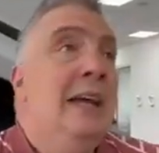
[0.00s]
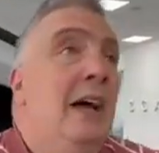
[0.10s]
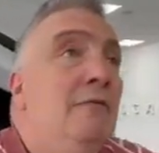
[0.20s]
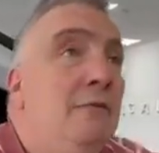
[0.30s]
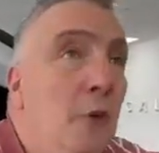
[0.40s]

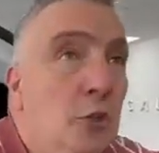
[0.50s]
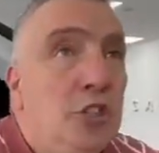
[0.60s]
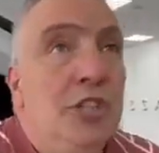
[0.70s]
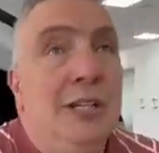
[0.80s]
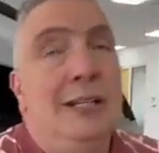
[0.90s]

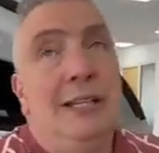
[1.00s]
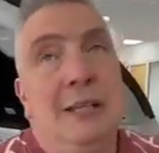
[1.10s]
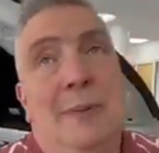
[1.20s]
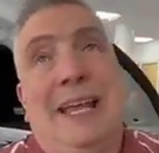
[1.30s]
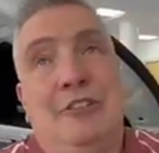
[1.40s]
unfortunately,
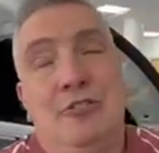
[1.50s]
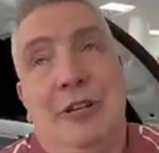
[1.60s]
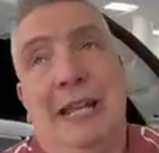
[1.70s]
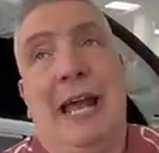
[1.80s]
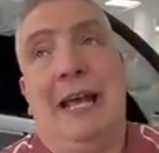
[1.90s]
the
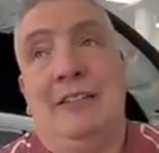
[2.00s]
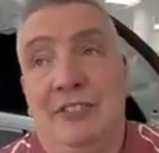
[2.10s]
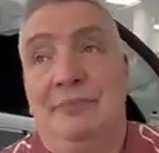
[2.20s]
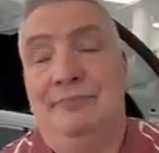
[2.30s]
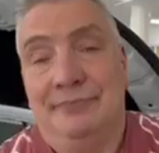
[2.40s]
battery
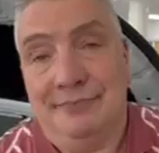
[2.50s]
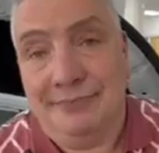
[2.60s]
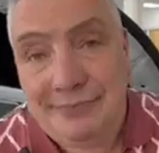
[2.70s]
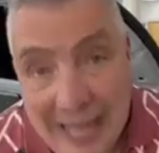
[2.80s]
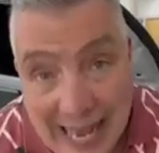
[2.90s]
has
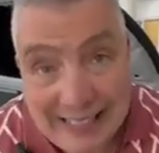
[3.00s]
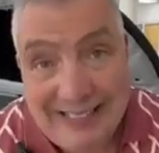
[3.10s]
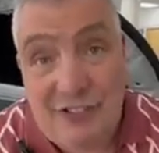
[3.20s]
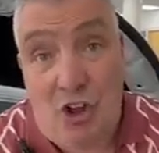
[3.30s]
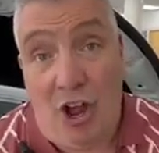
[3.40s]
had
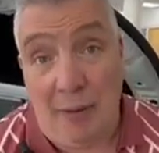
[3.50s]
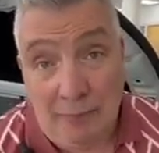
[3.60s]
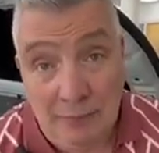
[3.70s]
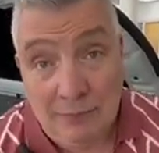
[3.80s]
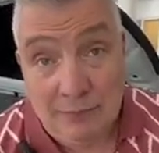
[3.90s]
its time.